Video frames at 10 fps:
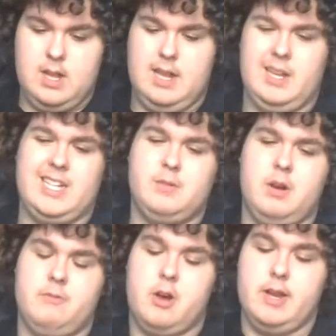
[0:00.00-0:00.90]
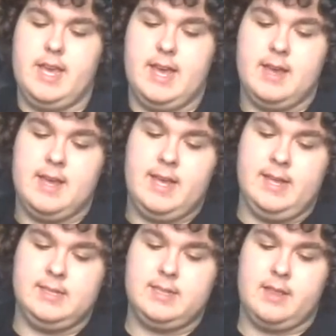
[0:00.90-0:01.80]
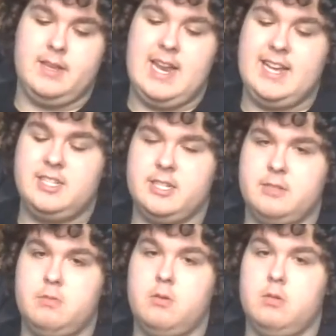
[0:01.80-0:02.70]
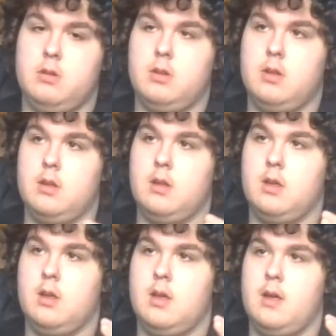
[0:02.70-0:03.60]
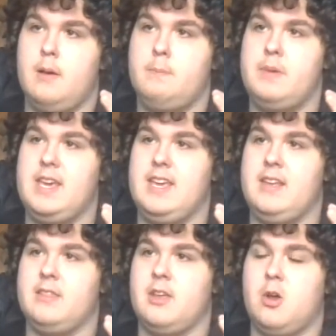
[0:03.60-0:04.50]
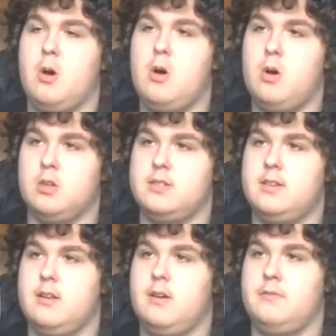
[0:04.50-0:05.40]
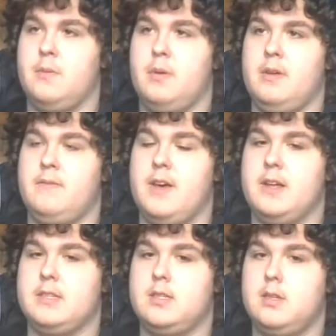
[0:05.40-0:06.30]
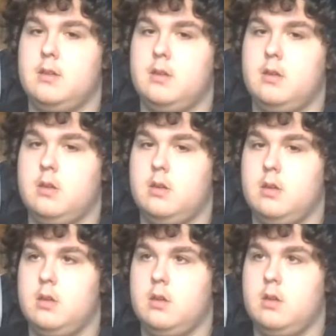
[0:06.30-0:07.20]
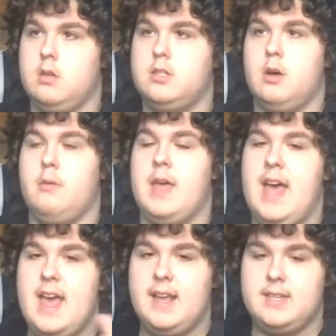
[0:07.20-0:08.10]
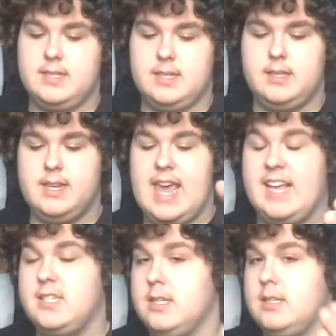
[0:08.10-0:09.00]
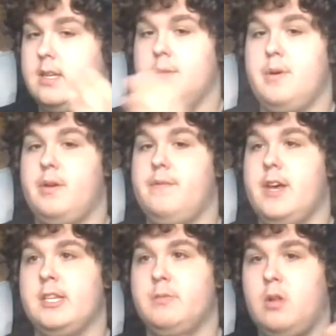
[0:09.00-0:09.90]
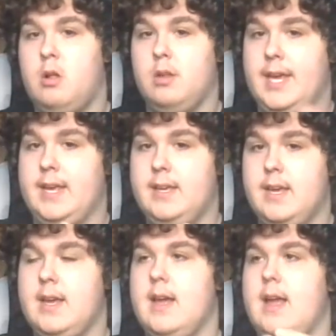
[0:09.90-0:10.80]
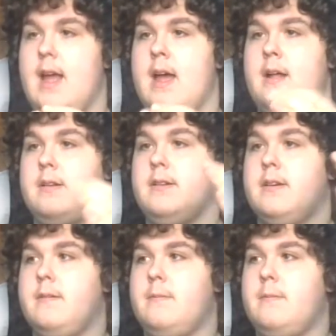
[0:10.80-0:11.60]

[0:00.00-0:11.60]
the last one i on here is that the Nexus will be the cause of the multiverse. So the Hex, the Nexus, and the multiverse will all link, and